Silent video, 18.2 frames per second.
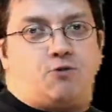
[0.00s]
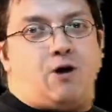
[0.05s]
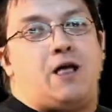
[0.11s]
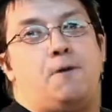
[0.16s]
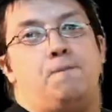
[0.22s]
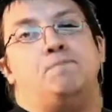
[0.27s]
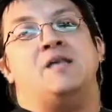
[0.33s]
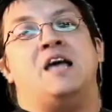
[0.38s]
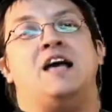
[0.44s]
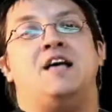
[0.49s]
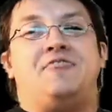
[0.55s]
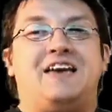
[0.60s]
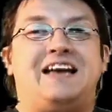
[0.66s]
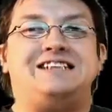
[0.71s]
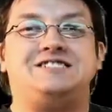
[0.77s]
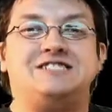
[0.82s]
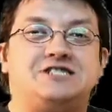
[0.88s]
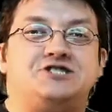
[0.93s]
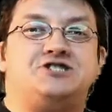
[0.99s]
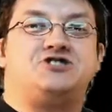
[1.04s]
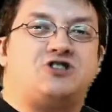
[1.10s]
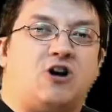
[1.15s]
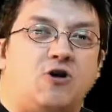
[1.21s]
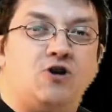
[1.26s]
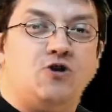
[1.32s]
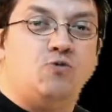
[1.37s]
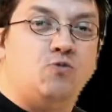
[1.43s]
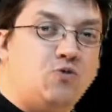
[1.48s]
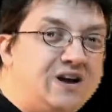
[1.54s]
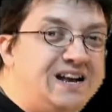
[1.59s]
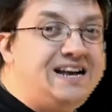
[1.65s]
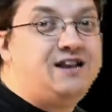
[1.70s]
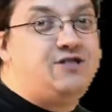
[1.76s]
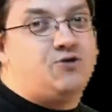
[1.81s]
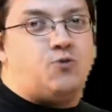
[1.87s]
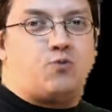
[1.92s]
Well, they just started
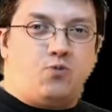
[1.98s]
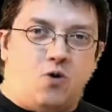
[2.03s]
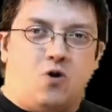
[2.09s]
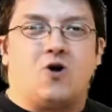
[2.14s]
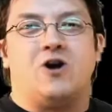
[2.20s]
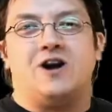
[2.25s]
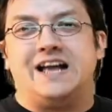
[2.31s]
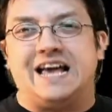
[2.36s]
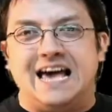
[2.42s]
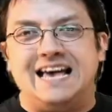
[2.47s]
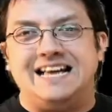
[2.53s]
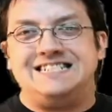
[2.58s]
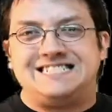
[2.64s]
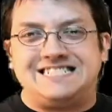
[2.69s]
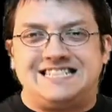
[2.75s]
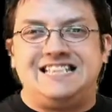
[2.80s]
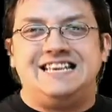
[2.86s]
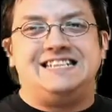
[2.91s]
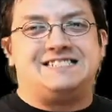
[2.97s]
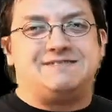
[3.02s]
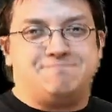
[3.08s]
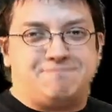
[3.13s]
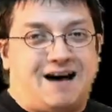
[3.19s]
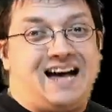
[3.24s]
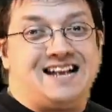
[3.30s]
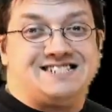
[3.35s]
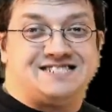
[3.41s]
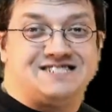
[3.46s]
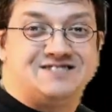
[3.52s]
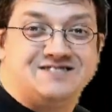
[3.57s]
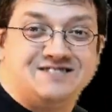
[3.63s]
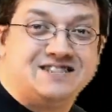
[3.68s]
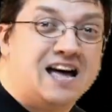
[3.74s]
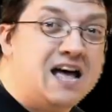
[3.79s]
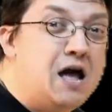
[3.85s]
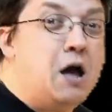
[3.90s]
winning the war against these
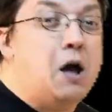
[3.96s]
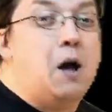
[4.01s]
monsters.